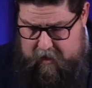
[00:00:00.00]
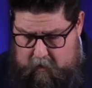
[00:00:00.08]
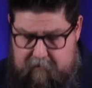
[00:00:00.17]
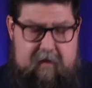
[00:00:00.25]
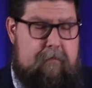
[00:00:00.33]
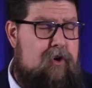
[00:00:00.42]

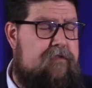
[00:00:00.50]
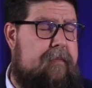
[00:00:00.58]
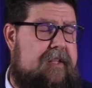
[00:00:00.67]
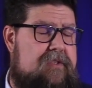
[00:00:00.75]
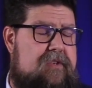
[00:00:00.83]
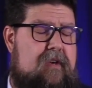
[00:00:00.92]
of the
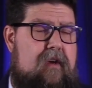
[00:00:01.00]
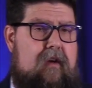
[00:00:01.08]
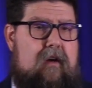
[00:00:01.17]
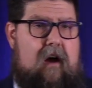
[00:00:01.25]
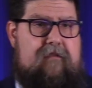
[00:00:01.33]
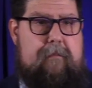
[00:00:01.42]
movements
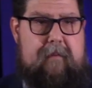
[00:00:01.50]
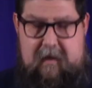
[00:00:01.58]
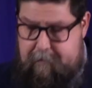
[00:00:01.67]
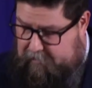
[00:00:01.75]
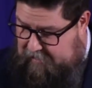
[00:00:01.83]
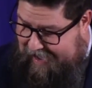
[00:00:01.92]
of the
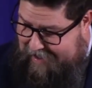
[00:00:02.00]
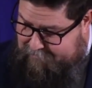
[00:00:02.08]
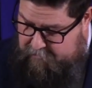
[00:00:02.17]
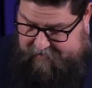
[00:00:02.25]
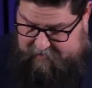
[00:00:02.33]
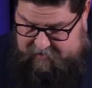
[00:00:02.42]
people
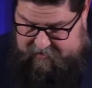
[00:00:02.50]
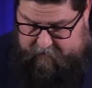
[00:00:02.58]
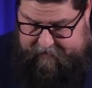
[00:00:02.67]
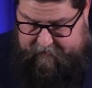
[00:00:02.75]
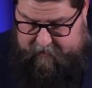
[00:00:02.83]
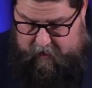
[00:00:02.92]
after the
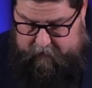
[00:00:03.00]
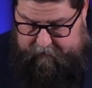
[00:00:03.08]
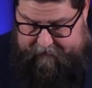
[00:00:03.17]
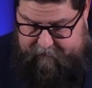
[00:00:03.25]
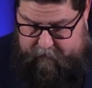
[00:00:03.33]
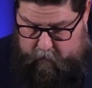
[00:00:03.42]
Assyrian
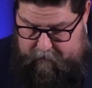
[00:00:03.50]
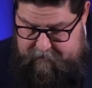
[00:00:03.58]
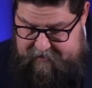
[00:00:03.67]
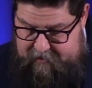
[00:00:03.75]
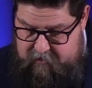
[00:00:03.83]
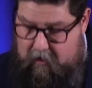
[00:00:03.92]
conquering of the northern
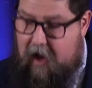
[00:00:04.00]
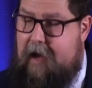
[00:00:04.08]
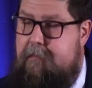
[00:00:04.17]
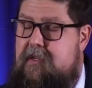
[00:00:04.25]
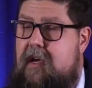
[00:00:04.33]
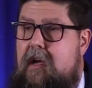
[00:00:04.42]
10
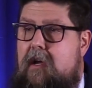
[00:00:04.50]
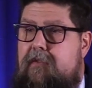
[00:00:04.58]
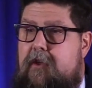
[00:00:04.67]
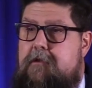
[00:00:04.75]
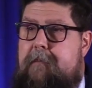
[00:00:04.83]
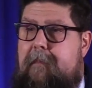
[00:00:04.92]
tribes,
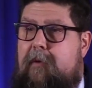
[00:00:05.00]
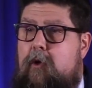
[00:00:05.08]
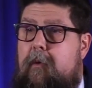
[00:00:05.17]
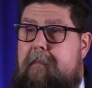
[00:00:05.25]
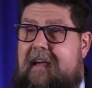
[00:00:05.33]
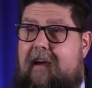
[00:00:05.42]
those people who
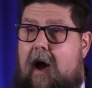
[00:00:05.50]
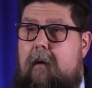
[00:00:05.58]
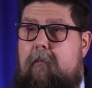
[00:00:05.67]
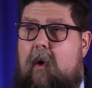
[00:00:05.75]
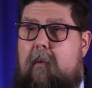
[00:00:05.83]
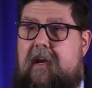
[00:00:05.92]
would
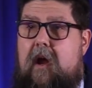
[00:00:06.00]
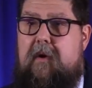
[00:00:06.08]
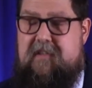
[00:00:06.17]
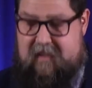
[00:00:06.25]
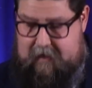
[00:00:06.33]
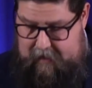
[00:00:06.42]
become what we know
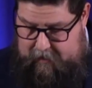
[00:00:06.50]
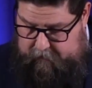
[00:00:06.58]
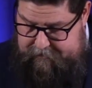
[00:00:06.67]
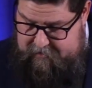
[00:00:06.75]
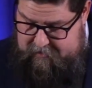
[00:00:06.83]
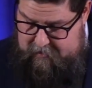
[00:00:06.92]
as the
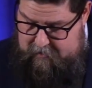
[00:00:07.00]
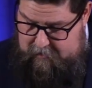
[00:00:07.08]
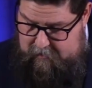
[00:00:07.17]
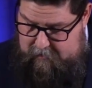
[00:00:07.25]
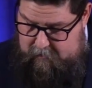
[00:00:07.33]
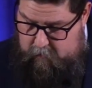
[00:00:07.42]
Celts,
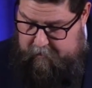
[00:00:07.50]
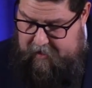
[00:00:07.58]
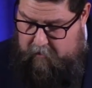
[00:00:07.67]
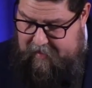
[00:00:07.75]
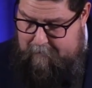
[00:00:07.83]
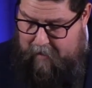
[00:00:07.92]
we
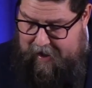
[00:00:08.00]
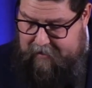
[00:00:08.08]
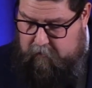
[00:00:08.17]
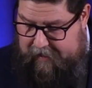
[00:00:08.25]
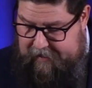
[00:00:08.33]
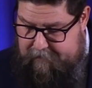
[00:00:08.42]
know they
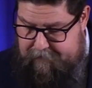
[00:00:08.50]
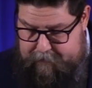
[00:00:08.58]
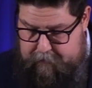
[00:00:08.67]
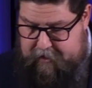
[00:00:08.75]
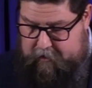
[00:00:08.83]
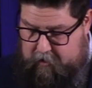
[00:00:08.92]
migrated through
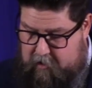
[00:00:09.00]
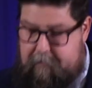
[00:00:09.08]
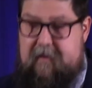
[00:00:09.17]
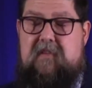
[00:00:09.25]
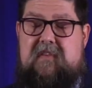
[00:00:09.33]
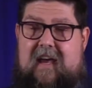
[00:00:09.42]
Europe
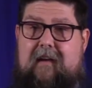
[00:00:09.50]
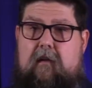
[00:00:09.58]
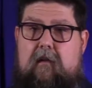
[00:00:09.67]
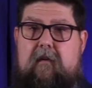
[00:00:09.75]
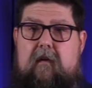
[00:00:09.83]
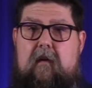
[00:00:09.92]
and
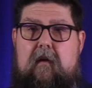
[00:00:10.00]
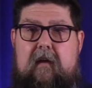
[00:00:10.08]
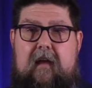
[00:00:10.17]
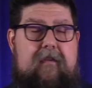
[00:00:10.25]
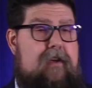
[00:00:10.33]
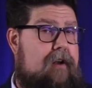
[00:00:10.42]
settled
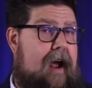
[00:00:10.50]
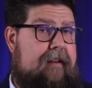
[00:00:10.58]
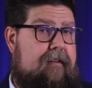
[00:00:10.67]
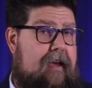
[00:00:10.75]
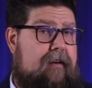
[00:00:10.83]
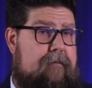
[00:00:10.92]
in the
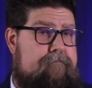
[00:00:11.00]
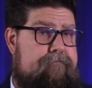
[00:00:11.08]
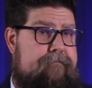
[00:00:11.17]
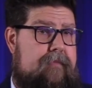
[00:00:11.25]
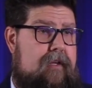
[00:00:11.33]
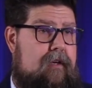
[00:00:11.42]
United Kingdom.
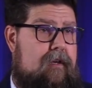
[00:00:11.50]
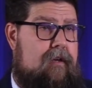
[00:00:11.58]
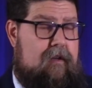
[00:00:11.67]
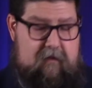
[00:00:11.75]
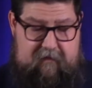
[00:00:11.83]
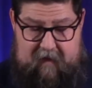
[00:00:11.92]

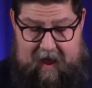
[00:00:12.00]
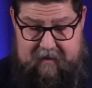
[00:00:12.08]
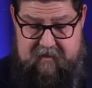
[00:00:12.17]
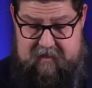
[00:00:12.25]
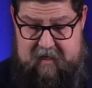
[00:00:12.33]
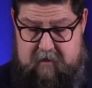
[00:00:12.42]
In
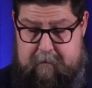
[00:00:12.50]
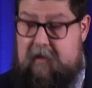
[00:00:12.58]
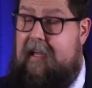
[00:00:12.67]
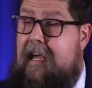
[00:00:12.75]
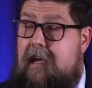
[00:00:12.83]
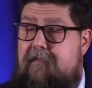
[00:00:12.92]
fact, it's
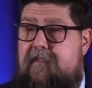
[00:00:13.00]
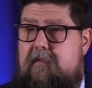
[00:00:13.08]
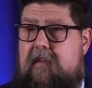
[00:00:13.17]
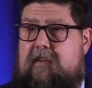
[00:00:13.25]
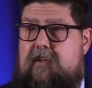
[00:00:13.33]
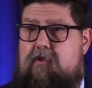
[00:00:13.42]
believed
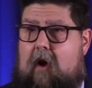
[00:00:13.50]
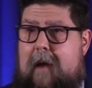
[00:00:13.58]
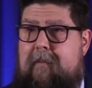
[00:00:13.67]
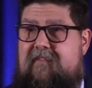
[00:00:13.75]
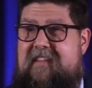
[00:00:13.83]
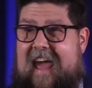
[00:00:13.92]
that the
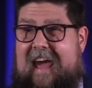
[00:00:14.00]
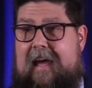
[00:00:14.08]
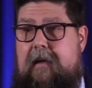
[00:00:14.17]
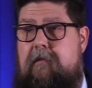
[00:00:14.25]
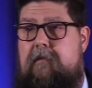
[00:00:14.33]
tribe of Dan